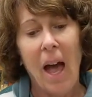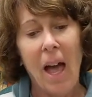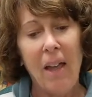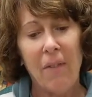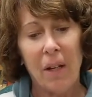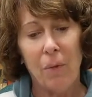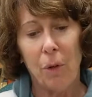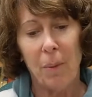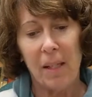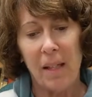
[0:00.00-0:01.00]
Ivan,
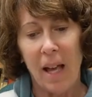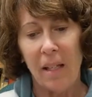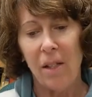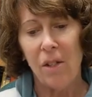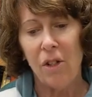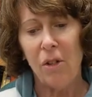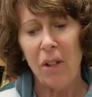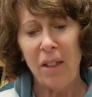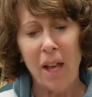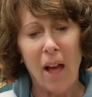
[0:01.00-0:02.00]
Ruby says, do you
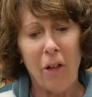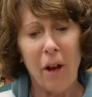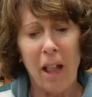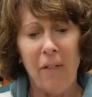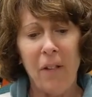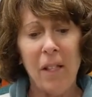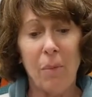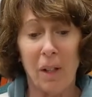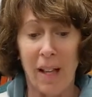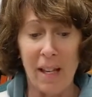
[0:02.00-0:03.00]
think the other
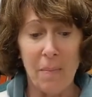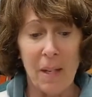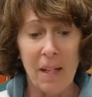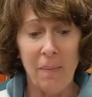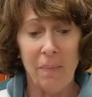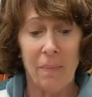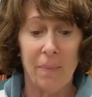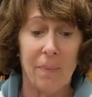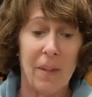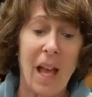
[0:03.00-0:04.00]
elephants will like me?
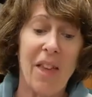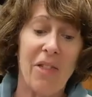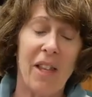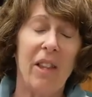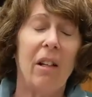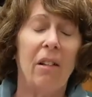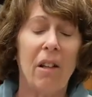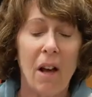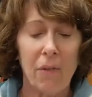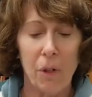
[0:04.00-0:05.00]
I think they'll
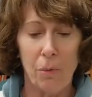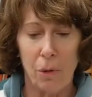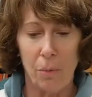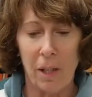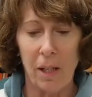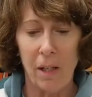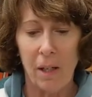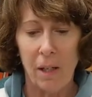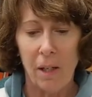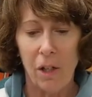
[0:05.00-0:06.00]
love you, Ruby.
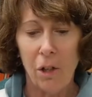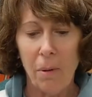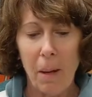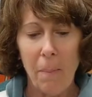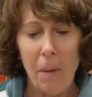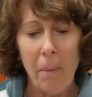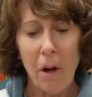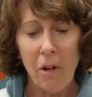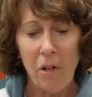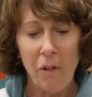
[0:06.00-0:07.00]
You'll be a big
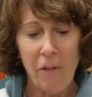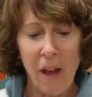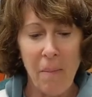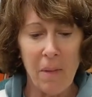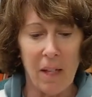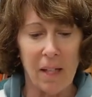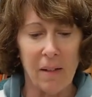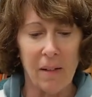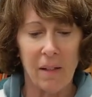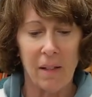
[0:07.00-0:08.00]
part of their family.
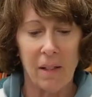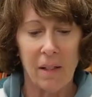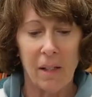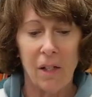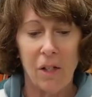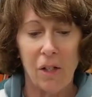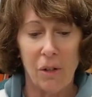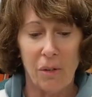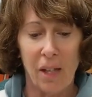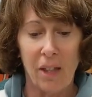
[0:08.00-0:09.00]
Do
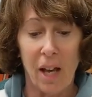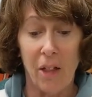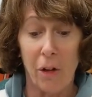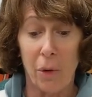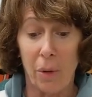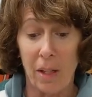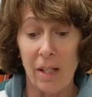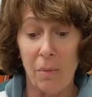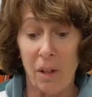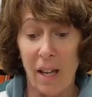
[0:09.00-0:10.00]
you think the other
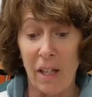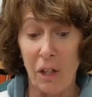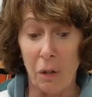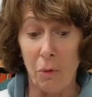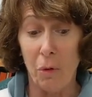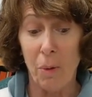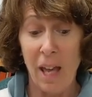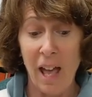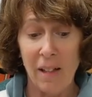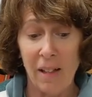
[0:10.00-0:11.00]
gorillas will like you?
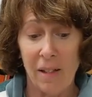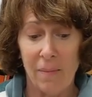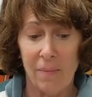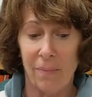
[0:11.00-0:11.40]
Ruby asked.